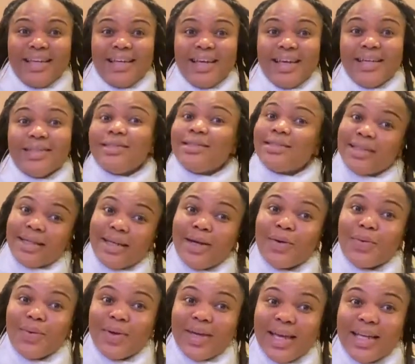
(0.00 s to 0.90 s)
She said I
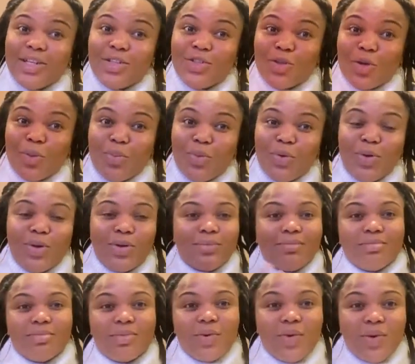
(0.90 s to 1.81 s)
could get the job done.
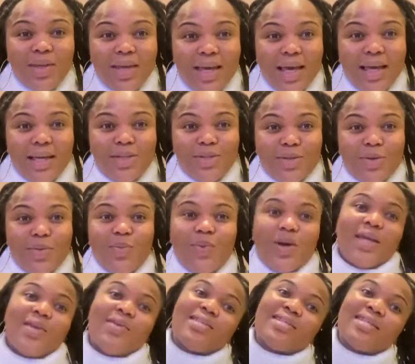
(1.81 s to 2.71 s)
Okay, so why are
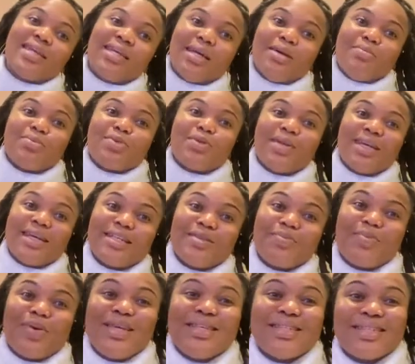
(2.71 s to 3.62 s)
you saying I'm too
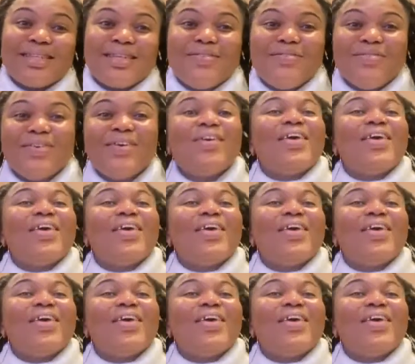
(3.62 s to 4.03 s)
expensive?